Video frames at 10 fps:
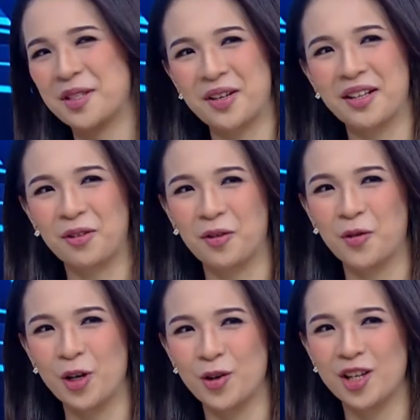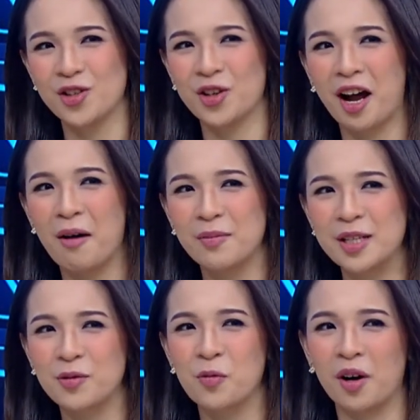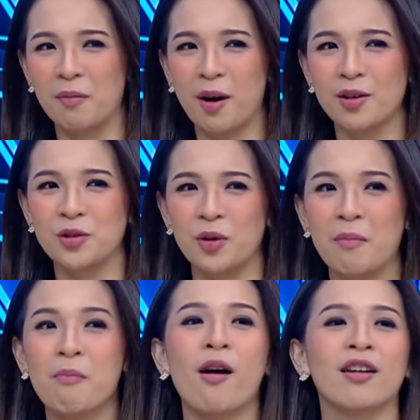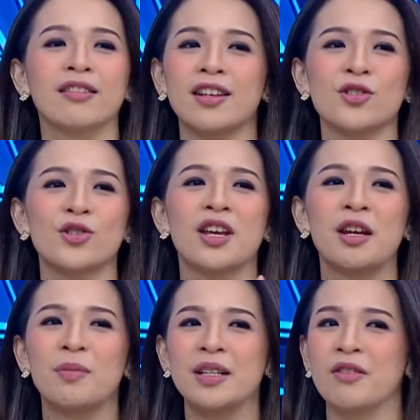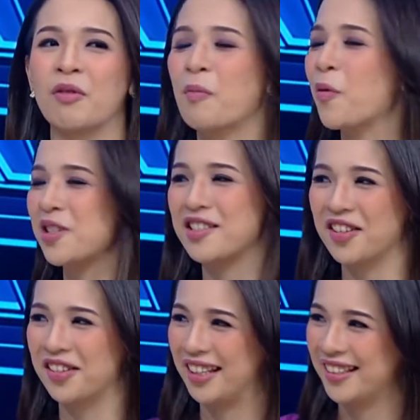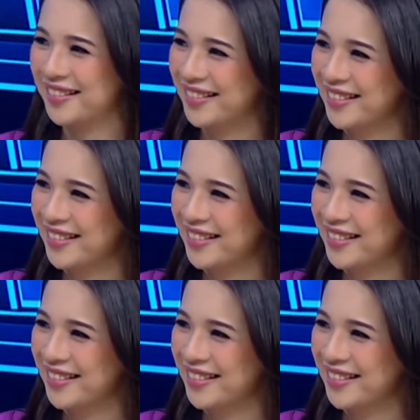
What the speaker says: Mr. Ilko, for Indonesian companies who are about to embark their sustainability reporting journey?